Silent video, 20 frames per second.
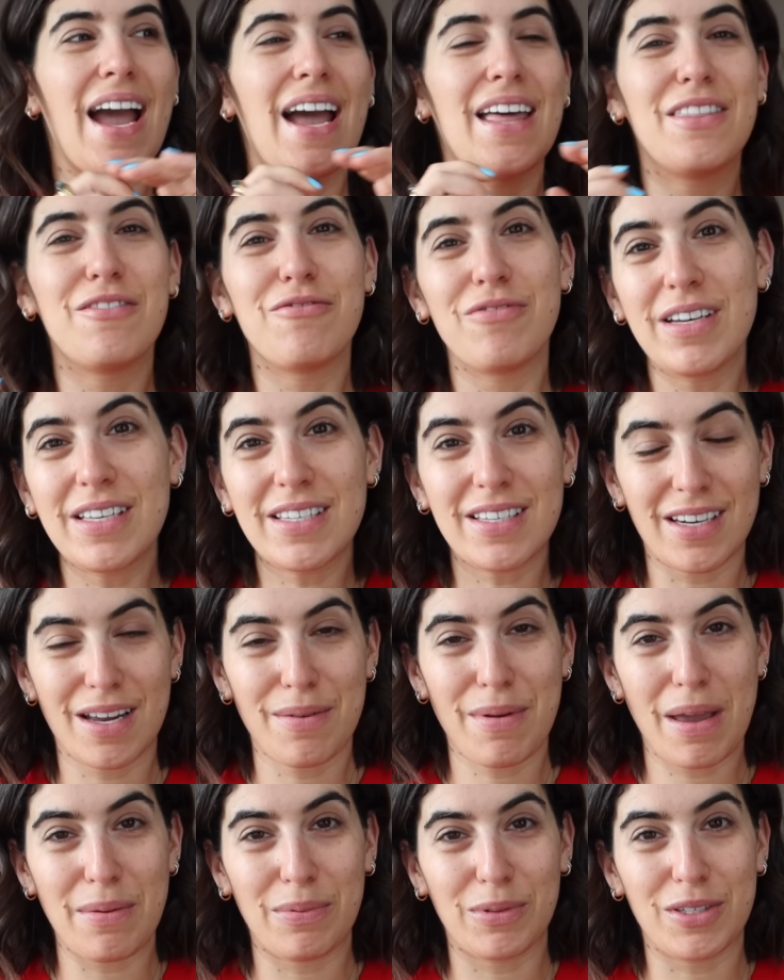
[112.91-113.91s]
And the reason I'm
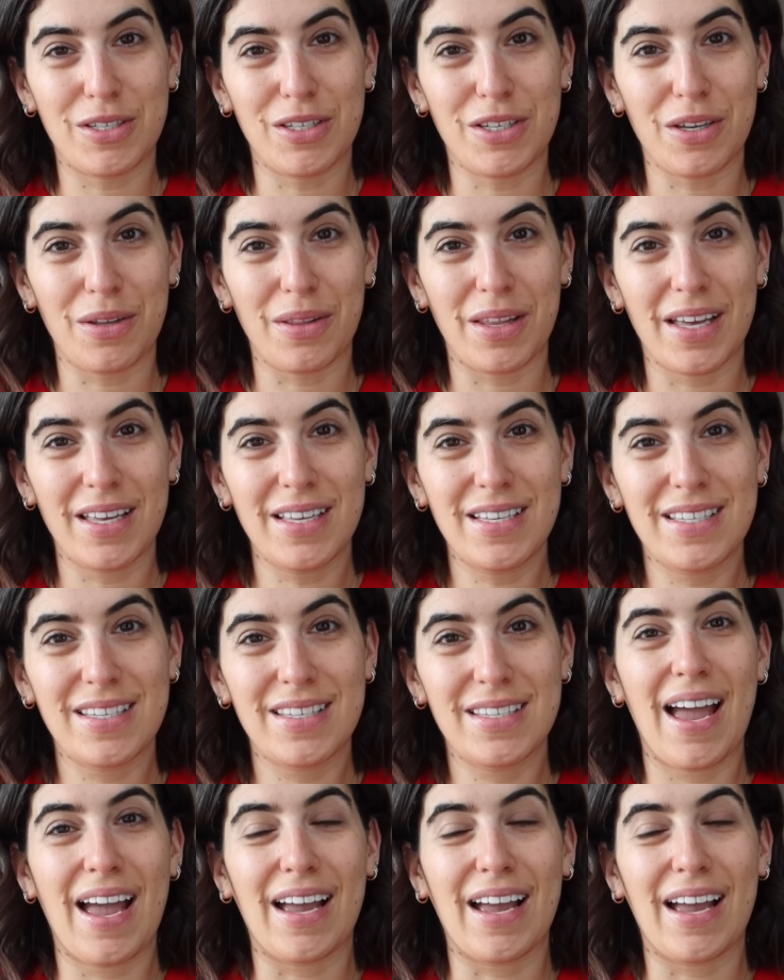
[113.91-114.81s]
able to do this